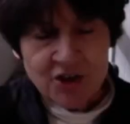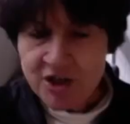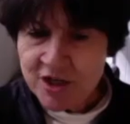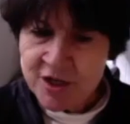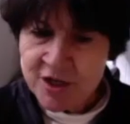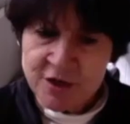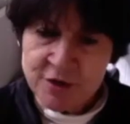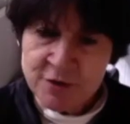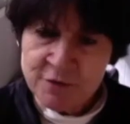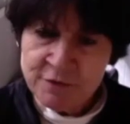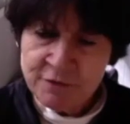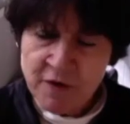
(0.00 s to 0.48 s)

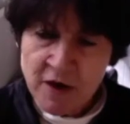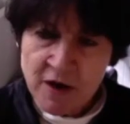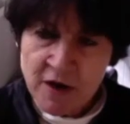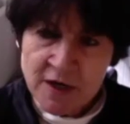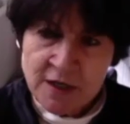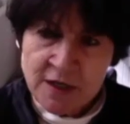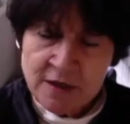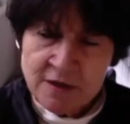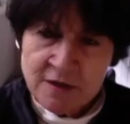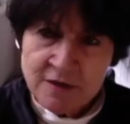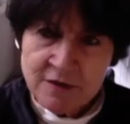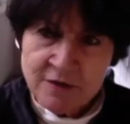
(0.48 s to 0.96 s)
you
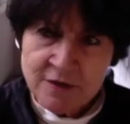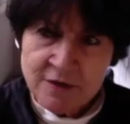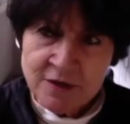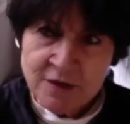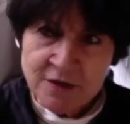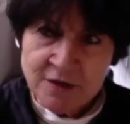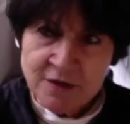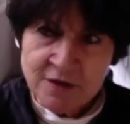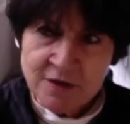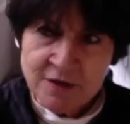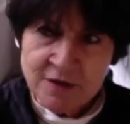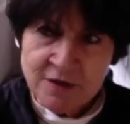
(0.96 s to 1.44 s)
find
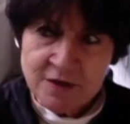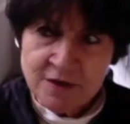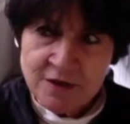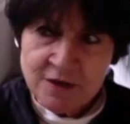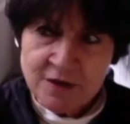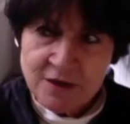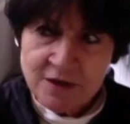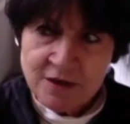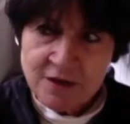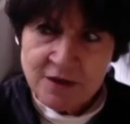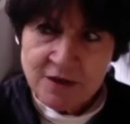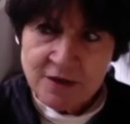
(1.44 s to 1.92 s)
that
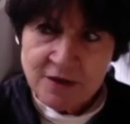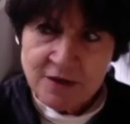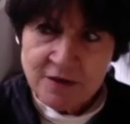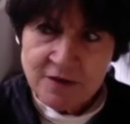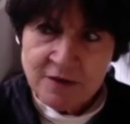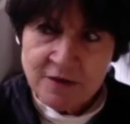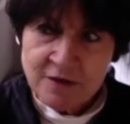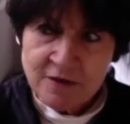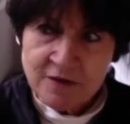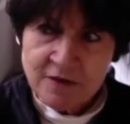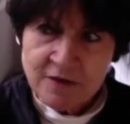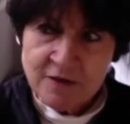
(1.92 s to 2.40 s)

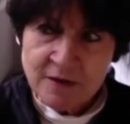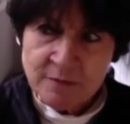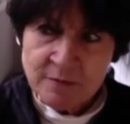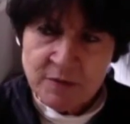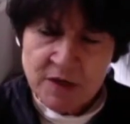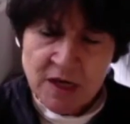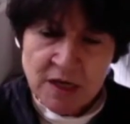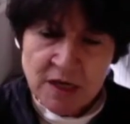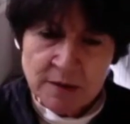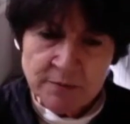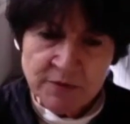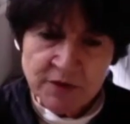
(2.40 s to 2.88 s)

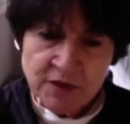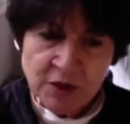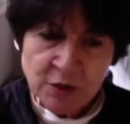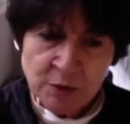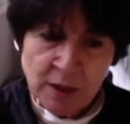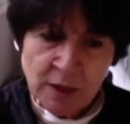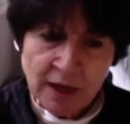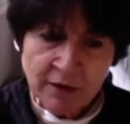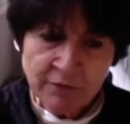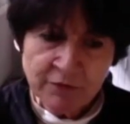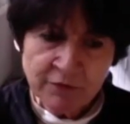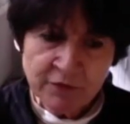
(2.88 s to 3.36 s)
sometimes you
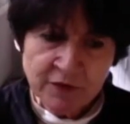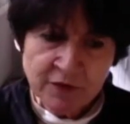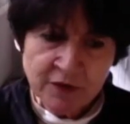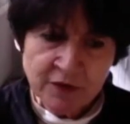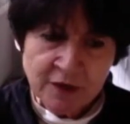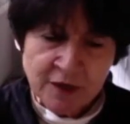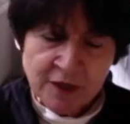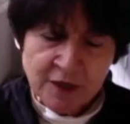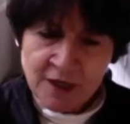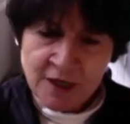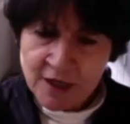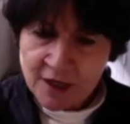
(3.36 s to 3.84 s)
have to
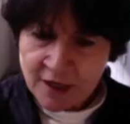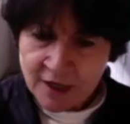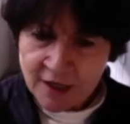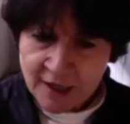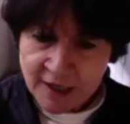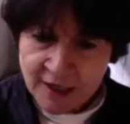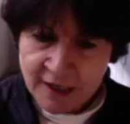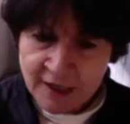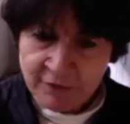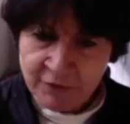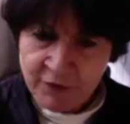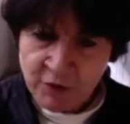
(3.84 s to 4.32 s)

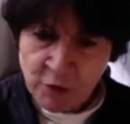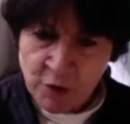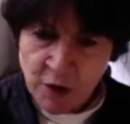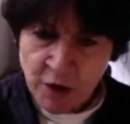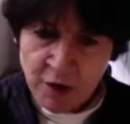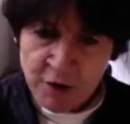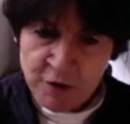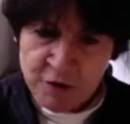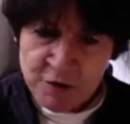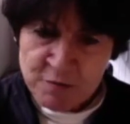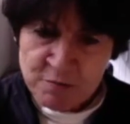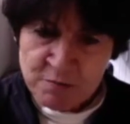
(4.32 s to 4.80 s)
leave your
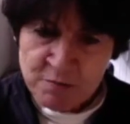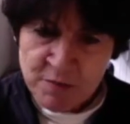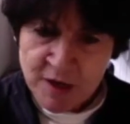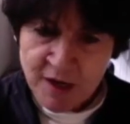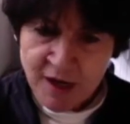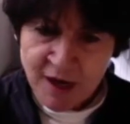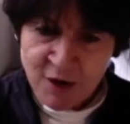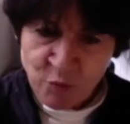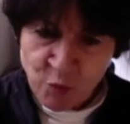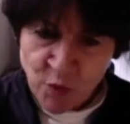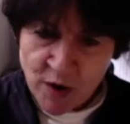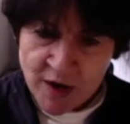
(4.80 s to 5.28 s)
home
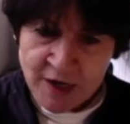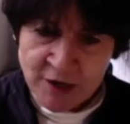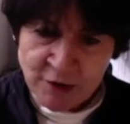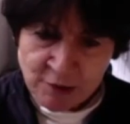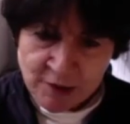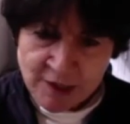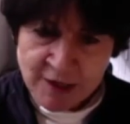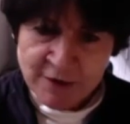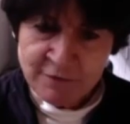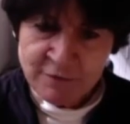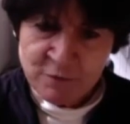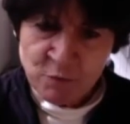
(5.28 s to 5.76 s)
and where you
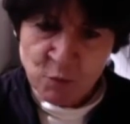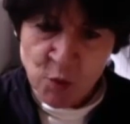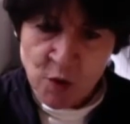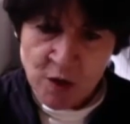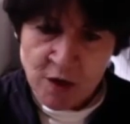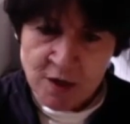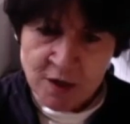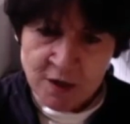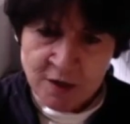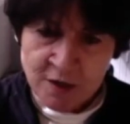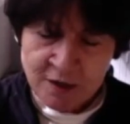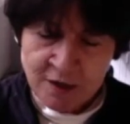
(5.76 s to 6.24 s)
live and
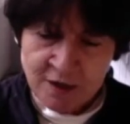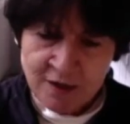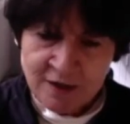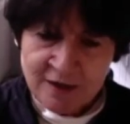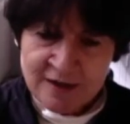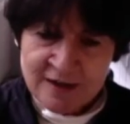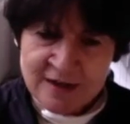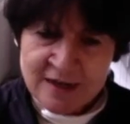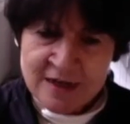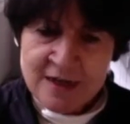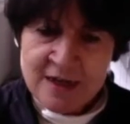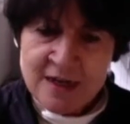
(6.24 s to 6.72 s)
work
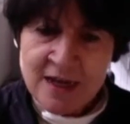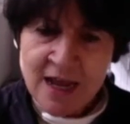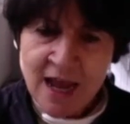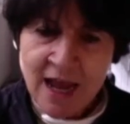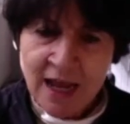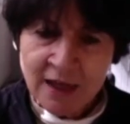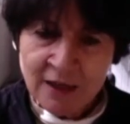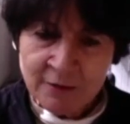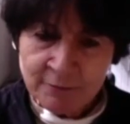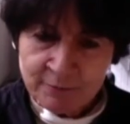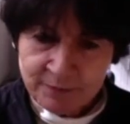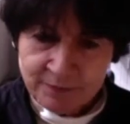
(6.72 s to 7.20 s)

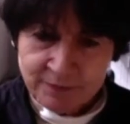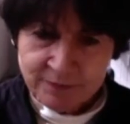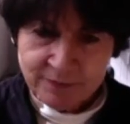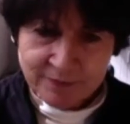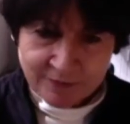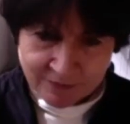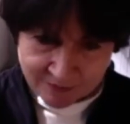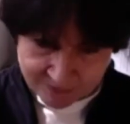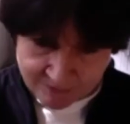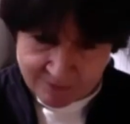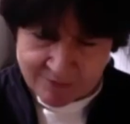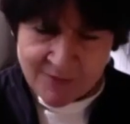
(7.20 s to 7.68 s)
and
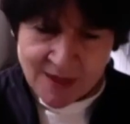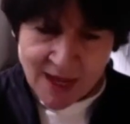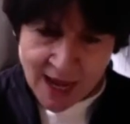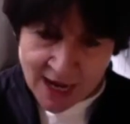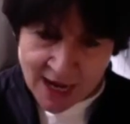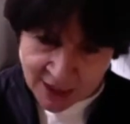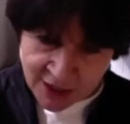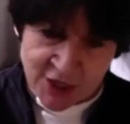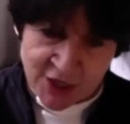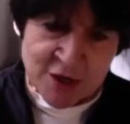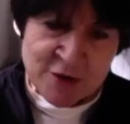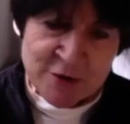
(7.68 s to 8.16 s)

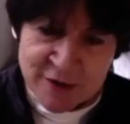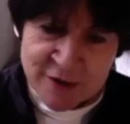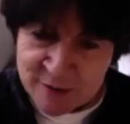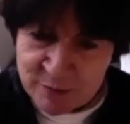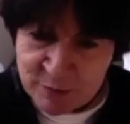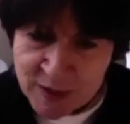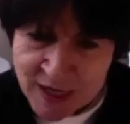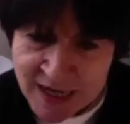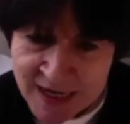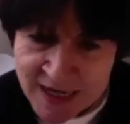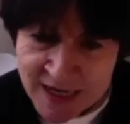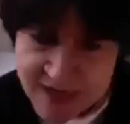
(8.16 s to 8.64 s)
go to
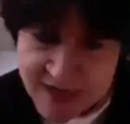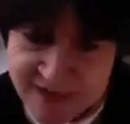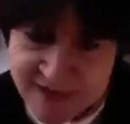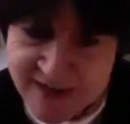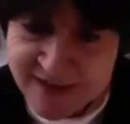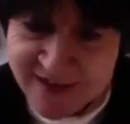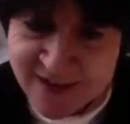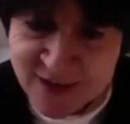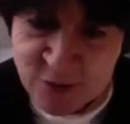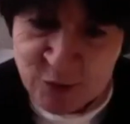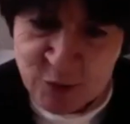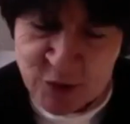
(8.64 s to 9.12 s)

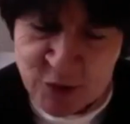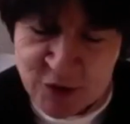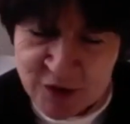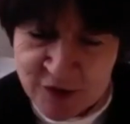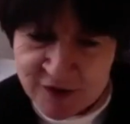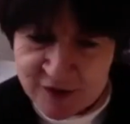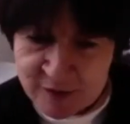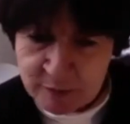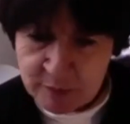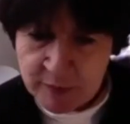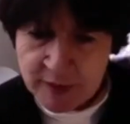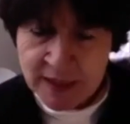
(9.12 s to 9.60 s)
places in order
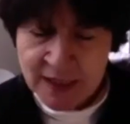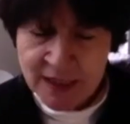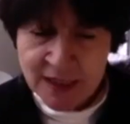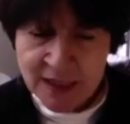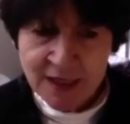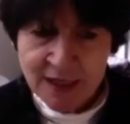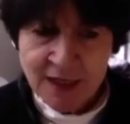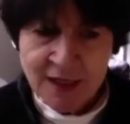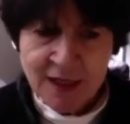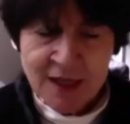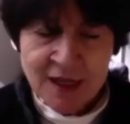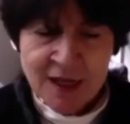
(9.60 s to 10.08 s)
to be
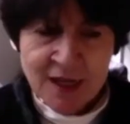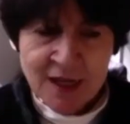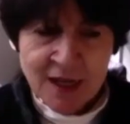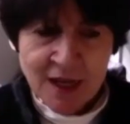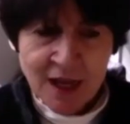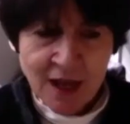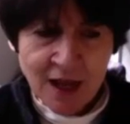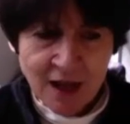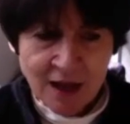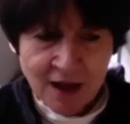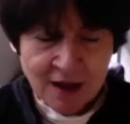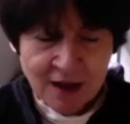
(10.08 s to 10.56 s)

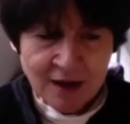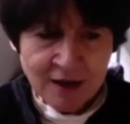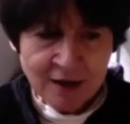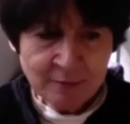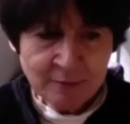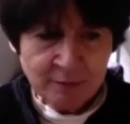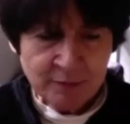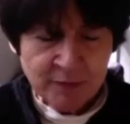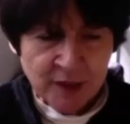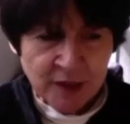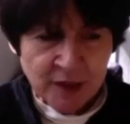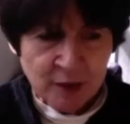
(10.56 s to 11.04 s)

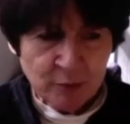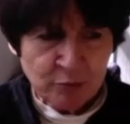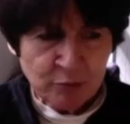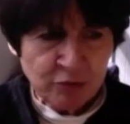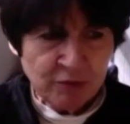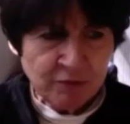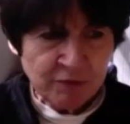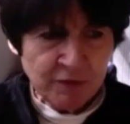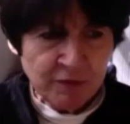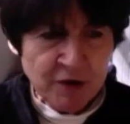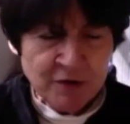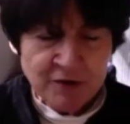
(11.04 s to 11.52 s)

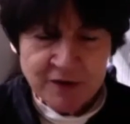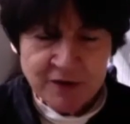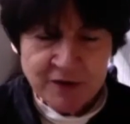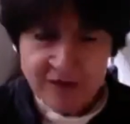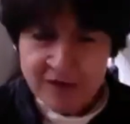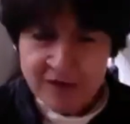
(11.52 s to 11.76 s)
provoked and